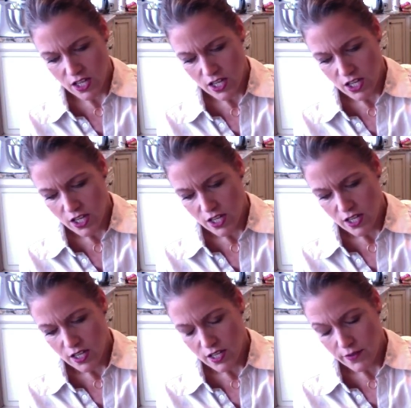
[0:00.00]

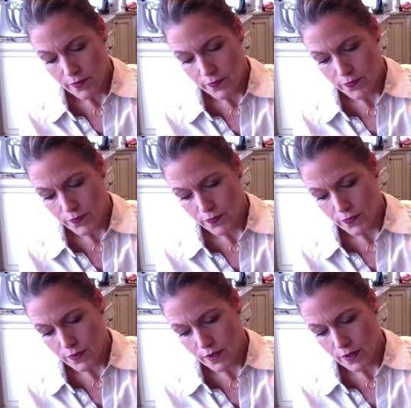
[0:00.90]
[no speech]